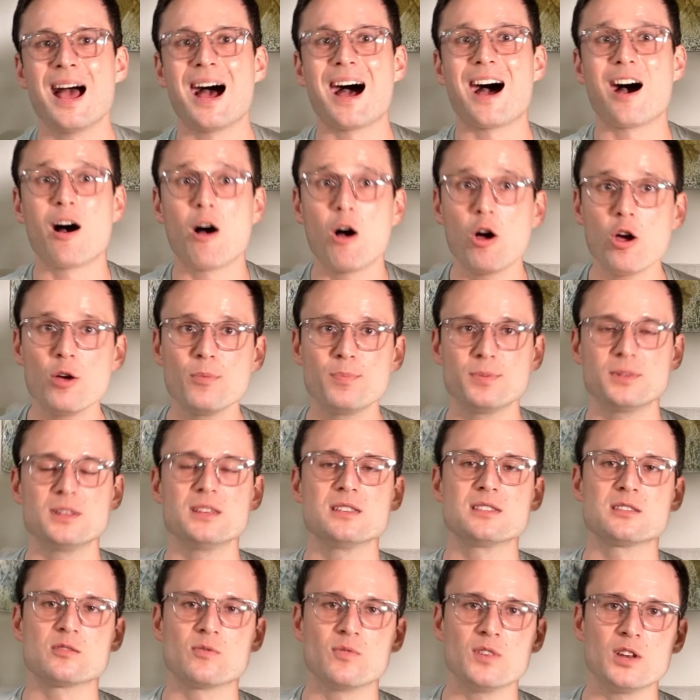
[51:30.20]
I hope
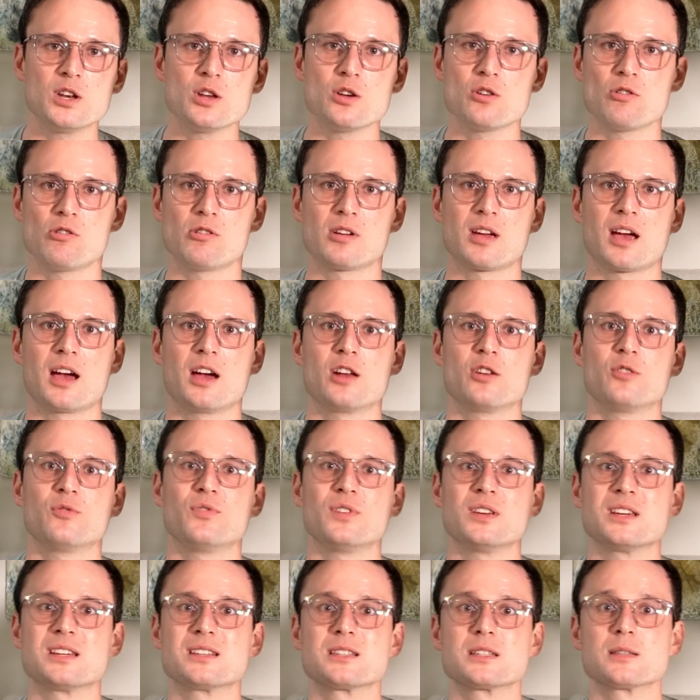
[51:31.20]
this video kind of
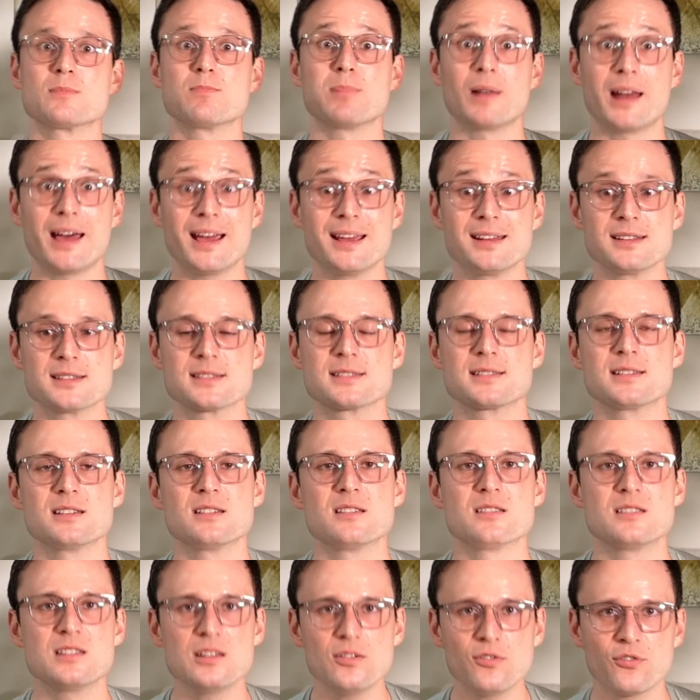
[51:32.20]
explains the
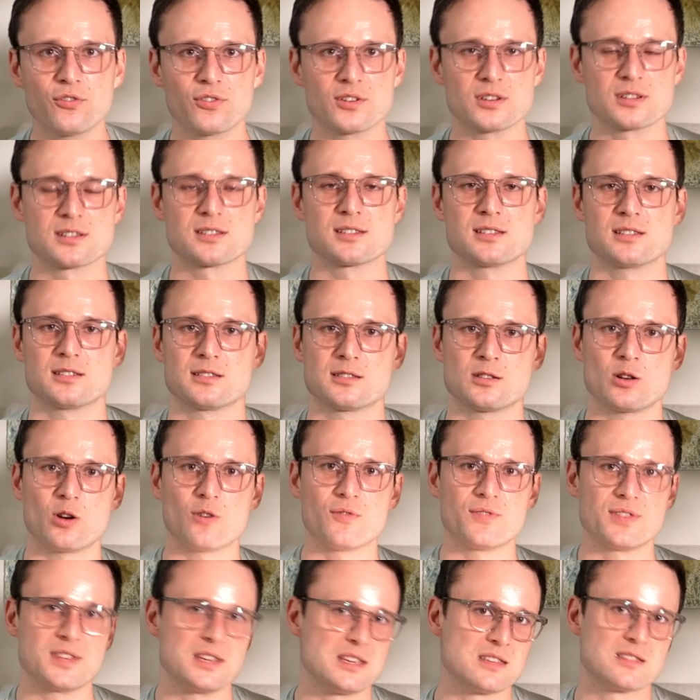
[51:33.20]
differences
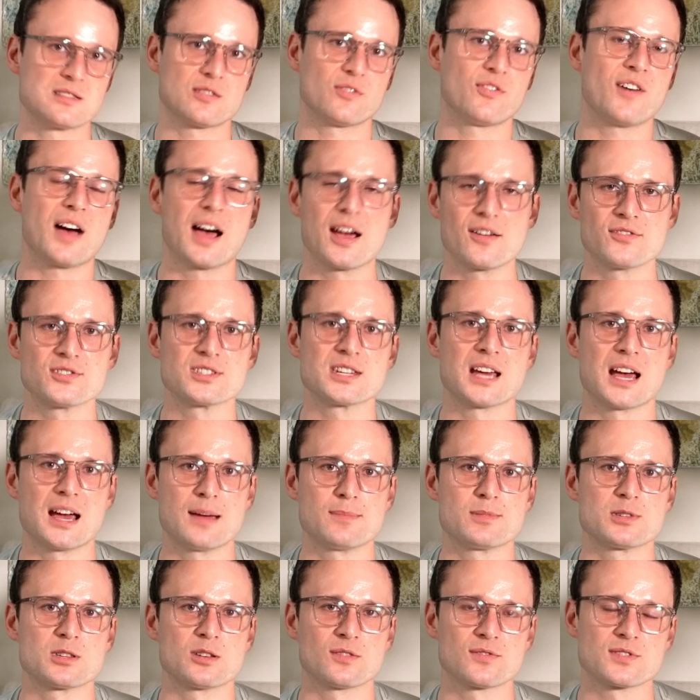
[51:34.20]
of these five
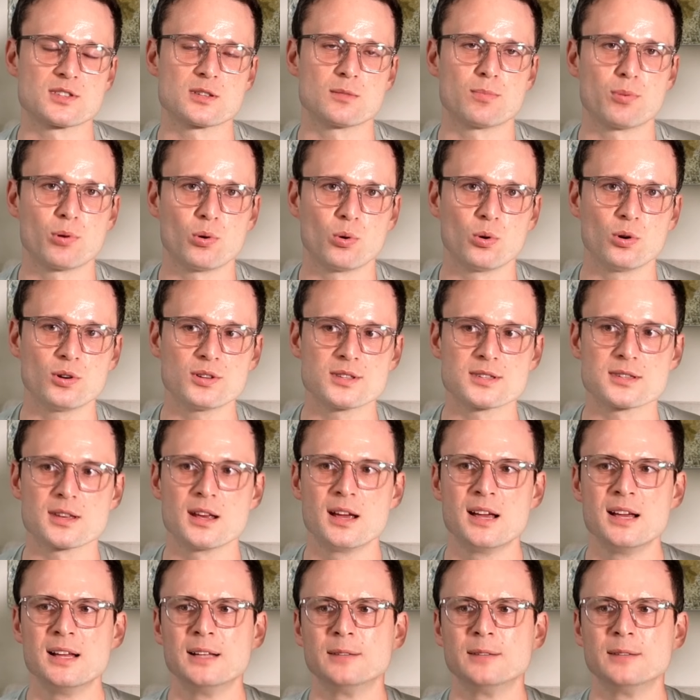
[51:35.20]
types of supports.